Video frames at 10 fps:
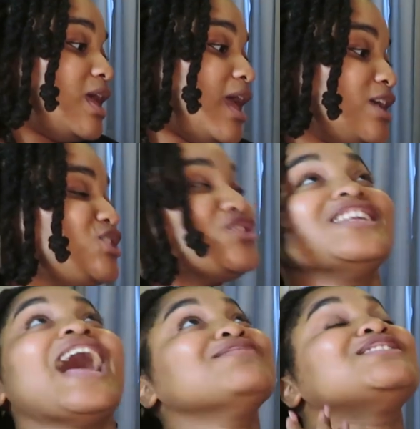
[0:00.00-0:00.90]
with an extra.
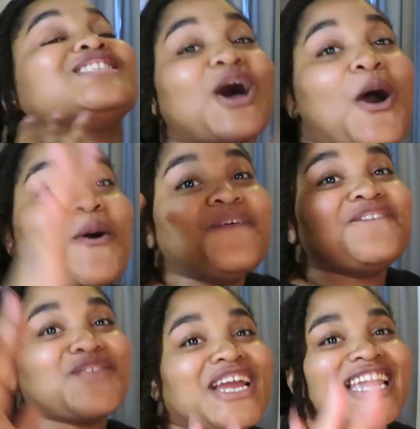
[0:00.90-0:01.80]
I'm so
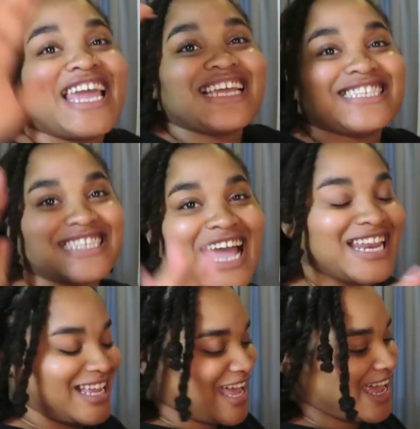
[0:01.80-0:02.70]
freaking excited,